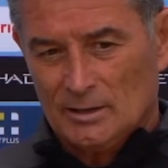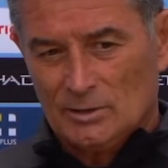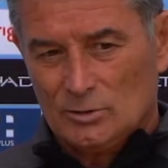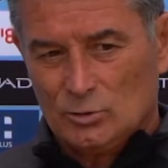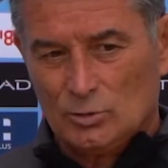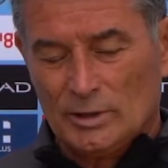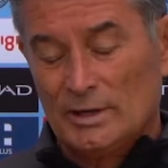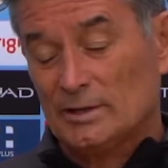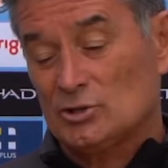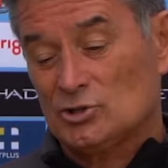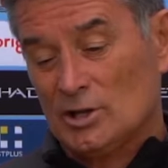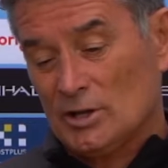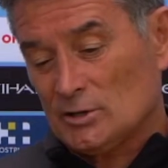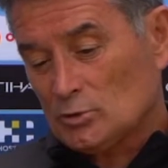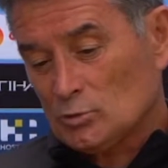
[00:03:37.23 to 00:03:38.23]
to get a
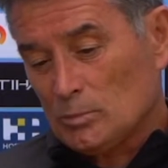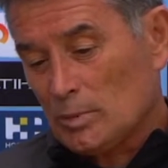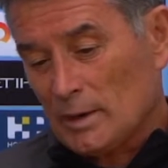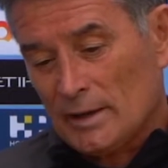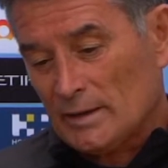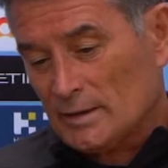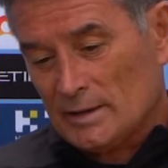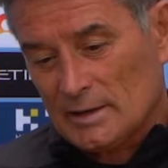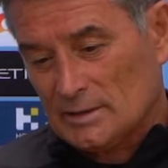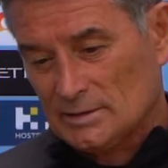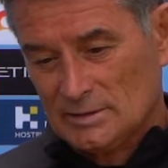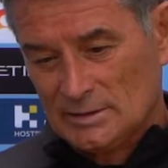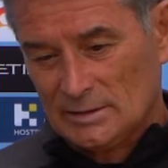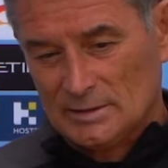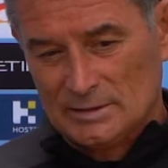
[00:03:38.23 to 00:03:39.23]
chance to play
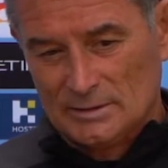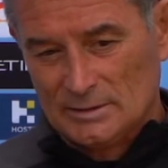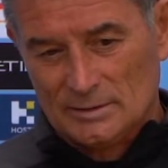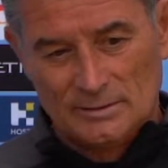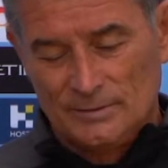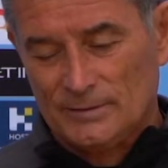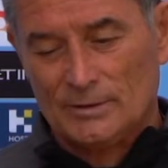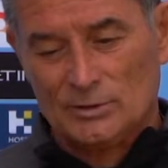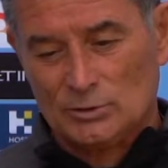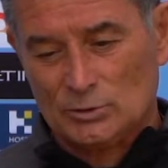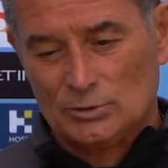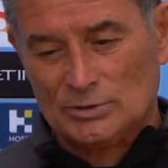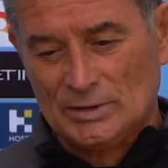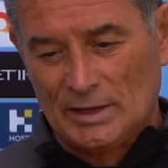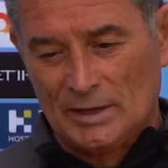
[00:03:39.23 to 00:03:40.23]
against first or
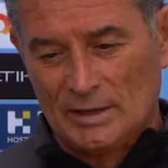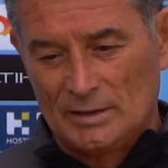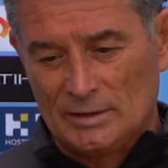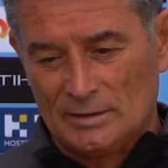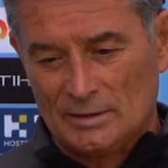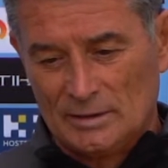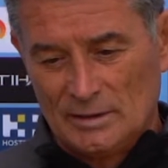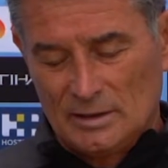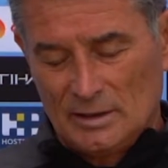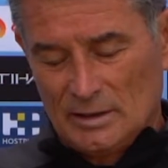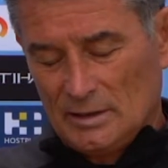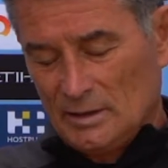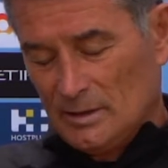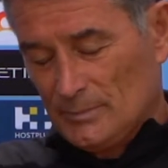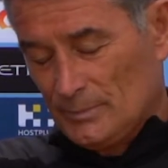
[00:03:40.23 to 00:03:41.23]
second,
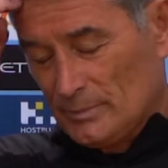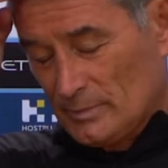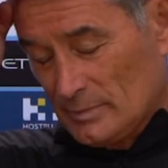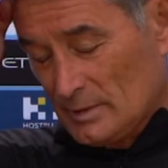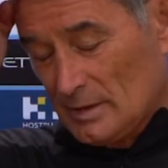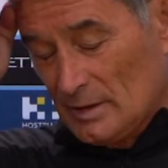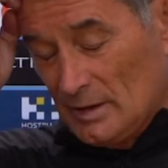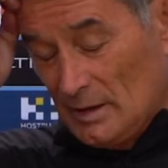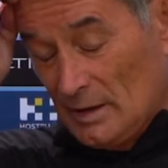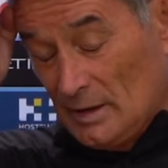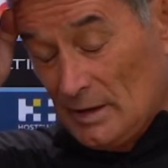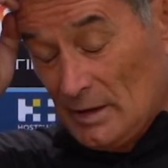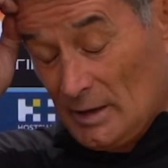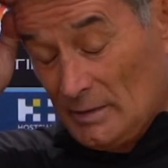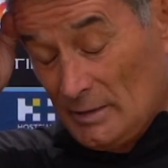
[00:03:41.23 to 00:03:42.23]

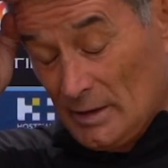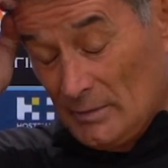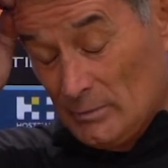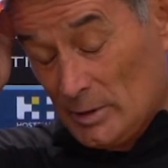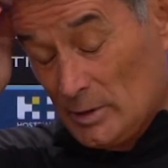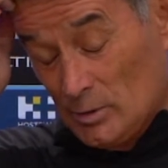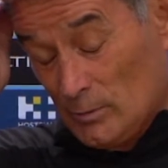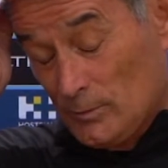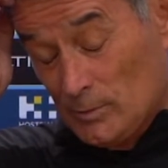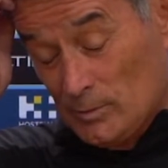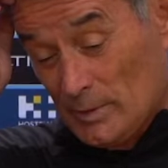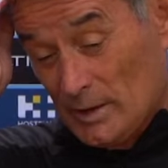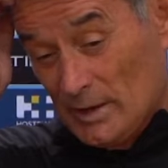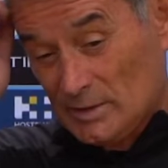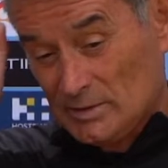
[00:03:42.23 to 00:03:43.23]
and we go from
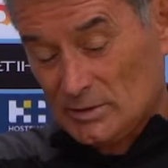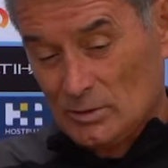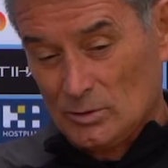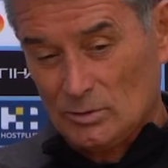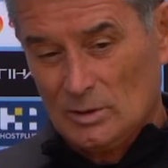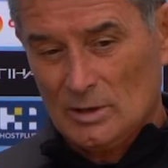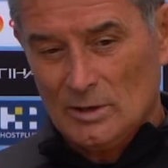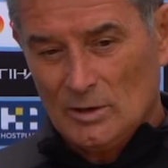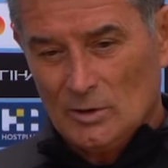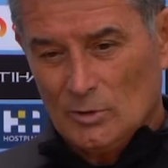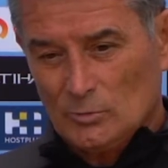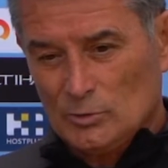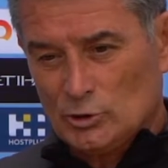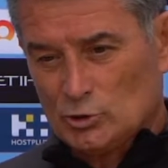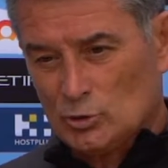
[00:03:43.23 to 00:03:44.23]
there. So
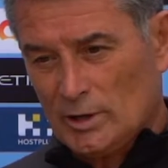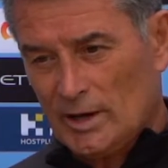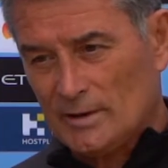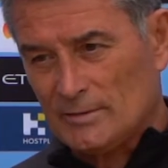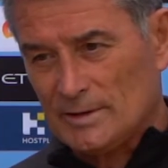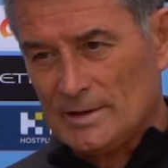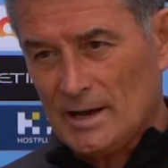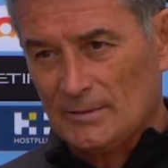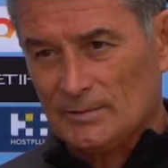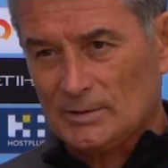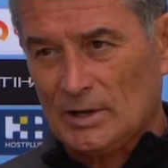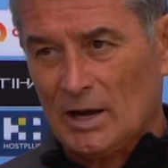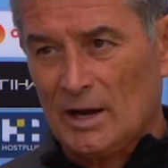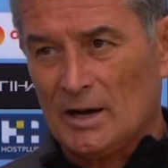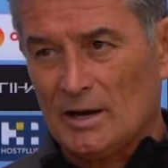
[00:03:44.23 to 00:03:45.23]
we should have enough
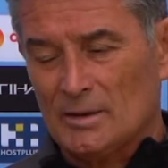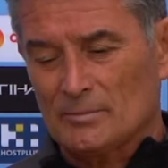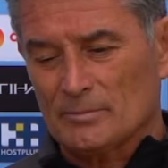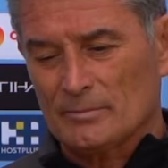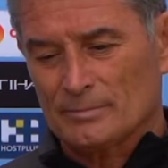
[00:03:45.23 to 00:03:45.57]
time.